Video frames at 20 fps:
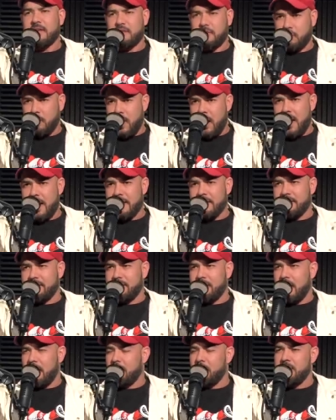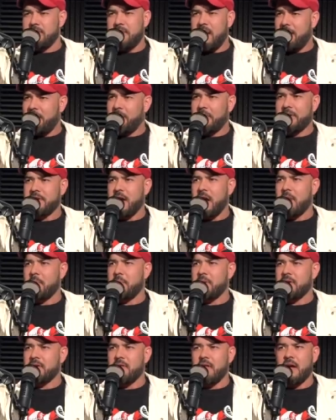That's right. right. I yeah. would definitely not
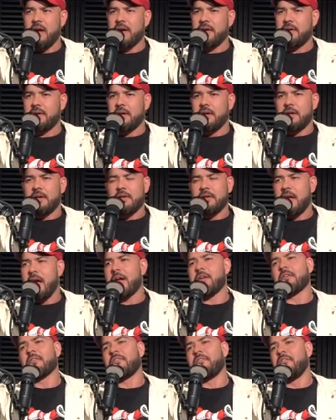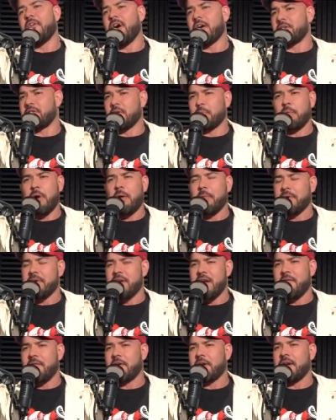be like, and, and yeah, you're fucked. You're probably
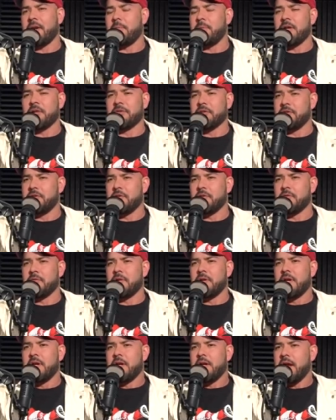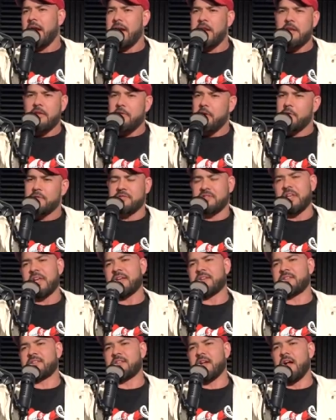never going to be able to do small any of those
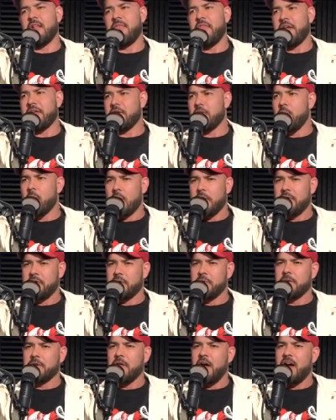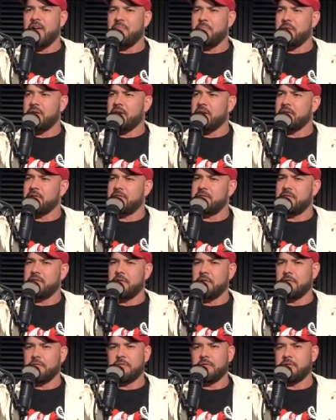things, son, that and, you want to do in life and, because yes.
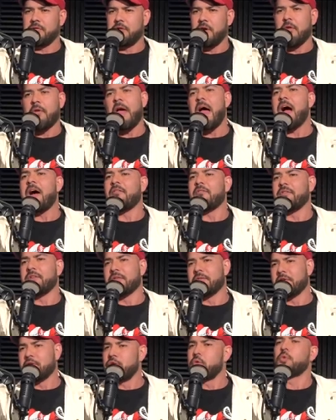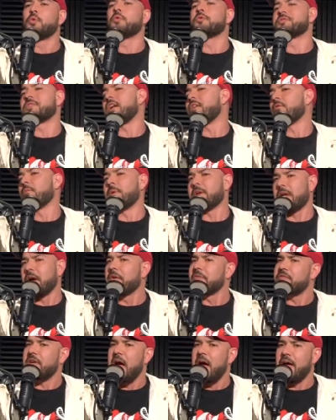you, you don't have the, the tools that everybody
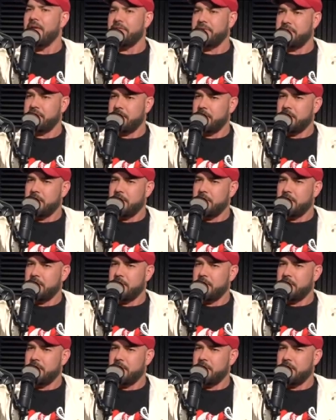else has. And